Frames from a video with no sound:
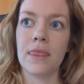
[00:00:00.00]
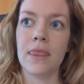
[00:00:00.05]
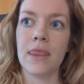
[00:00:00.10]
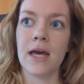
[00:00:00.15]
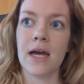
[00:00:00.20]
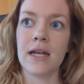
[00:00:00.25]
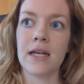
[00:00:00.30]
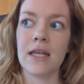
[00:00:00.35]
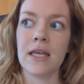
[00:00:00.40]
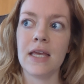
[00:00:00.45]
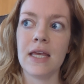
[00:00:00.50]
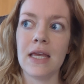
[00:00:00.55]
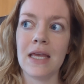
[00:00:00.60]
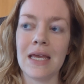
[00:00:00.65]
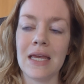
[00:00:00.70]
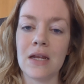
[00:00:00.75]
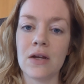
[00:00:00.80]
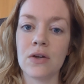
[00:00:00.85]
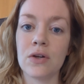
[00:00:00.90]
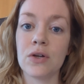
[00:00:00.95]
that
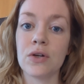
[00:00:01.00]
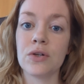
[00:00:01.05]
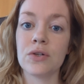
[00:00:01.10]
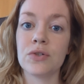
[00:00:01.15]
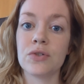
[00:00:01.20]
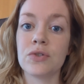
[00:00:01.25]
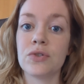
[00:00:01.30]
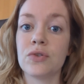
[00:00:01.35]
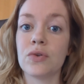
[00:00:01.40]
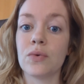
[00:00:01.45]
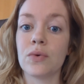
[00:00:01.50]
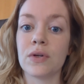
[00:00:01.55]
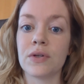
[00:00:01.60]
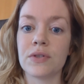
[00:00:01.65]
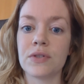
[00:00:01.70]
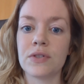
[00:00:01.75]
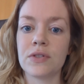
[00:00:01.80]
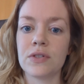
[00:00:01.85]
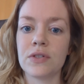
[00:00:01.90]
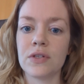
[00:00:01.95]
inner
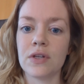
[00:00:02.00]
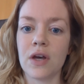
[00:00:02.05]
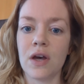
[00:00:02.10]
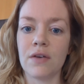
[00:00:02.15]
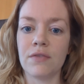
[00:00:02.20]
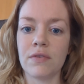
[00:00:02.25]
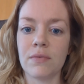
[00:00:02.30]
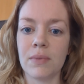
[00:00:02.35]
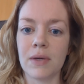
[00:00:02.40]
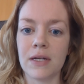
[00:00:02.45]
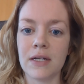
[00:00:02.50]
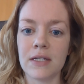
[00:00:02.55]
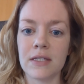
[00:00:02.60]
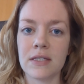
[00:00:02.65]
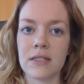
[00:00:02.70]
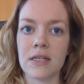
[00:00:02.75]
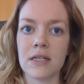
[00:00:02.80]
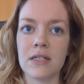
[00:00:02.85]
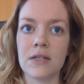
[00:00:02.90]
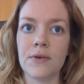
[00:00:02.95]
source of
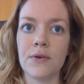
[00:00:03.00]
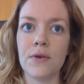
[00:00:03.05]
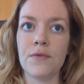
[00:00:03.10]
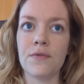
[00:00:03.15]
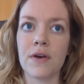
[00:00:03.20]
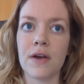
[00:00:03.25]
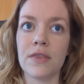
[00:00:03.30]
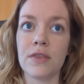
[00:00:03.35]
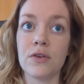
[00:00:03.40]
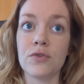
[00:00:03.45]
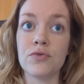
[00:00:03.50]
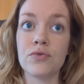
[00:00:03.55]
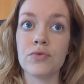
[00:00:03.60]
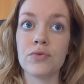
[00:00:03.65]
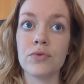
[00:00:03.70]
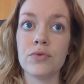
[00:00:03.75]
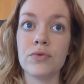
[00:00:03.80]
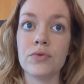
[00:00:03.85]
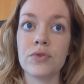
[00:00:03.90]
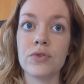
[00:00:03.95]
abundance, until you find the
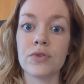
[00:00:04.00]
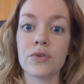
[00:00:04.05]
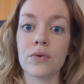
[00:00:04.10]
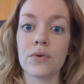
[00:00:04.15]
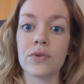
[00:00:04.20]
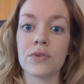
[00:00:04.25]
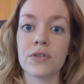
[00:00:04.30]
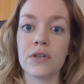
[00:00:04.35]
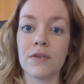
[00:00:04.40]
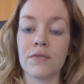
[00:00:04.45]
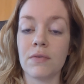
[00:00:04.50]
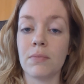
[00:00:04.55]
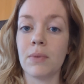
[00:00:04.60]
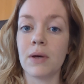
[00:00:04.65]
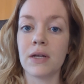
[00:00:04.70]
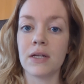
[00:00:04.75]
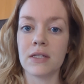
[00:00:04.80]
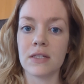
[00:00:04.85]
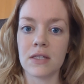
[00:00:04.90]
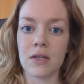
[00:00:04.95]
true source of
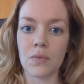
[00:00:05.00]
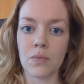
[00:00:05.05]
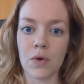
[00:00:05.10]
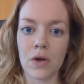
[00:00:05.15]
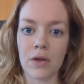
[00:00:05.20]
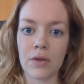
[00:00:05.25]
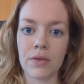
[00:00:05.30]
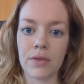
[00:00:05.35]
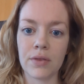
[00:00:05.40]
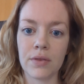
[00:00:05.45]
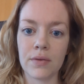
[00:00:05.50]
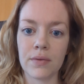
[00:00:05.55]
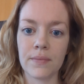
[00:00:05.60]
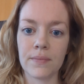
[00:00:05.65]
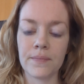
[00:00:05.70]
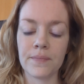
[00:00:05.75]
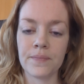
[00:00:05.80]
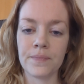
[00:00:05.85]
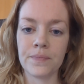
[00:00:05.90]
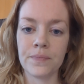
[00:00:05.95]
abundance and wealth.
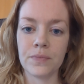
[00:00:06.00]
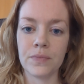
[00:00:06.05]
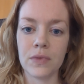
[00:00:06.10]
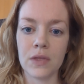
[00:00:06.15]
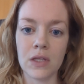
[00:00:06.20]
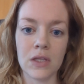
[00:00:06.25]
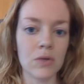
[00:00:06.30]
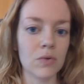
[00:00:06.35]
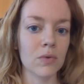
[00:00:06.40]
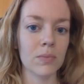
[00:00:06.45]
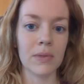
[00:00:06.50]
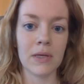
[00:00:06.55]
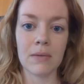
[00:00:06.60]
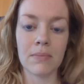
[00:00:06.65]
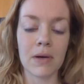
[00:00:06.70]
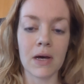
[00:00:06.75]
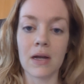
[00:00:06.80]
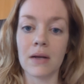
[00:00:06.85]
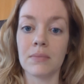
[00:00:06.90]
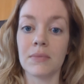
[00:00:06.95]
Then you will be a
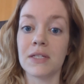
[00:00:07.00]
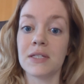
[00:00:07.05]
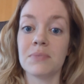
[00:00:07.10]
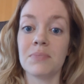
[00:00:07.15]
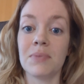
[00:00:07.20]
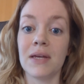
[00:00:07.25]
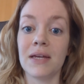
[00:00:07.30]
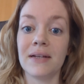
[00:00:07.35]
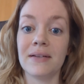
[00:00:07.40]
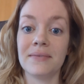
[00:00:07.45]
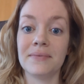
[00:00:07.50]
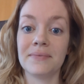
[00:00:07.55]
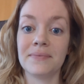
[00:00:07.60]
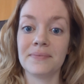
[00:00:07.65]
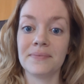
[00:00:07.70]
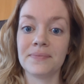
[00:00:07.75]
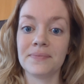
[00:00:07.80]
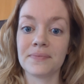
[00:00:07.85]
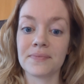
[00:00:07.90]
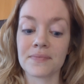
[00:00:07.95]
bottomless pit
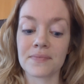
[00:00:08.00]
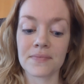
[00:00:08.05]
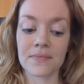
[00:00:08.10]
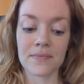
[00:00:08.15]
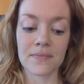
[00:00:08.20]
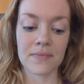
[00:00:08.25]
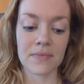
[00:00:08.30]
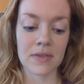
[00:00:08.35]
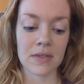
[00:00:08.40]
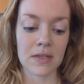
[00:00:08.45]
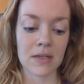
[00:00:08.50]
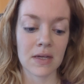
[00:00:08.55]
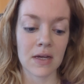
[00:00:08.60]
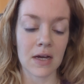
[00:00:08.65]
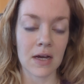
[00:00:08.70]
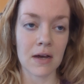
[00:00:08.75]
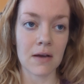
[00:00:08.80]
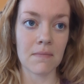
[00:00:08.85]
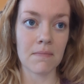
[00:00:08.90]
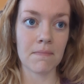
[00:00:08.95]

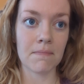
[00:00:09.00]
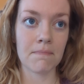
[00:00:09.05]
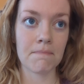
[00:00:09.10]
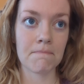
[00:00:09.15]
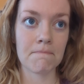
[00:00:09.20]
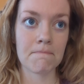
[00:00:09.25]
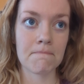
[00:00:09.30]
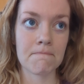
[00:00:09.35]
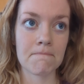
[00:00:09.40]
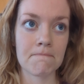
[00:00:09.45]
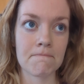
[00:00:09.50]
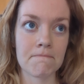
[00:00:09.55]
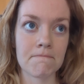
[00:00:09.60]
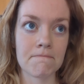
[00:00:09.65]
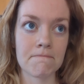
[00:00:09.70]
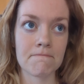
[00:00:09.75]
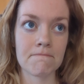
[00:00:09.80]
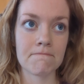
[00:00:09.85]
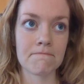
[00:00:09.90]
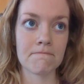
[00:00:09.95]
um,
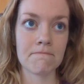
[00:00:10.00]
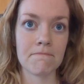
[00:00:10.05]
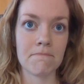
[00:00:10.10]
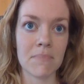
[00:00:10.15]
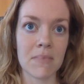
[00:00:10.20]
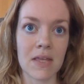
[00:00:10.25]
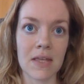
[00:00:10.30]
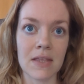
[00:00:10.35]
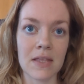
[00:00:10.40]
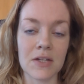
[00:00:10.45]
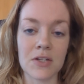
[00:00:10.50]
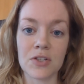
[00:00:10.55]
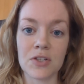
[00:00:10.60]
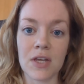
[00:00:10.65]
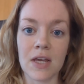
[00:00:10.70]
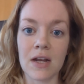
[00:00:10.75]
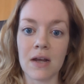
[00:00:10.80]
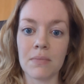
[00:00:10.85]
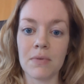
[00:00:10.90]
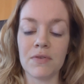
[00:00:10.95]
that, that just
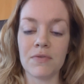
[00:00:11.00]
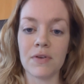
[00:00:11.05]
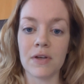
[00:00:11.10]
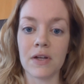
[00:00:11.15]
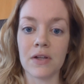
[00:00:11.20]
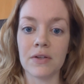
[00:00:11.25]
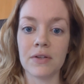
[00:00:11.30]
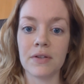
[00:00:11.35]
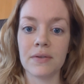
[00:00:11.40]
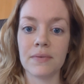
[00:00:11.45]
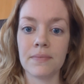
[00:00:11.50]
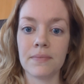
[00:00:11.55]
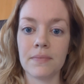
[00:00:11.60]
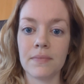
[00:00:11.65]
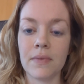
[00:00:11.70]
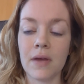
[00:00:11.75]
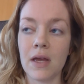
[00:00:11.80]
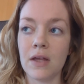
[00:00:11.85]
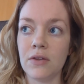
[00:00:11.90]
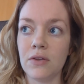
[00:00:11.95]
cannot be filled.
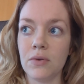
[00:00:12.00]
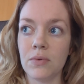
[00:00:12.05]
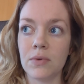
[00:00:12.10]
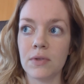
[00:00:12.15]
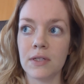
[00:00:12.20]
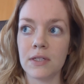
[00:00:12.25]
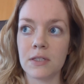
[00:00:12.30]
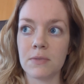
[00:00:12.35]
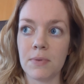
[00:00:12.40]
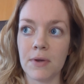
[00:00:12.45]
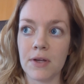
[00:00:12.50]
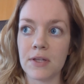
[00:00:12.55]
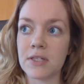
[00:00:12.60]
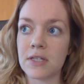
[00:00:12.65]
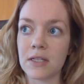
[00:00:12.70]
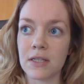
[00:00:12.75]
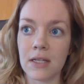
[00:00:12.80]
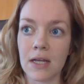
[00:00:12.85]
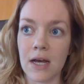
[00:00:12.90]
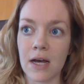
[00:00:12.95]
And you will experience
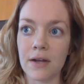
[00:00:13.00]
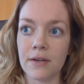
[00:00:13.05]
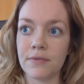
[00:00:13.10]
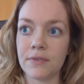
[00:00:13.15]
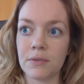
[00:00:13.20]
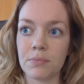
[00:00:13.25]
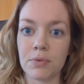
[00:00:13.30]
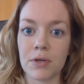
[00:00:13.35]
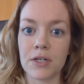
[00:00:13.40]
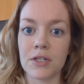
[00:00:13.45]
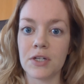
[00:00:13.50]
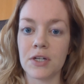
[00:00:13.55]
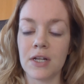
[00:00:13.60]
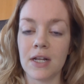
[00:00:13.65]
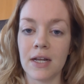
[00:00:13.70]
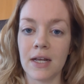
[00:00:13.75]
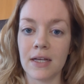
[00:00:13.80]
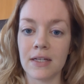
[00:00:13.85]
a lot of depression and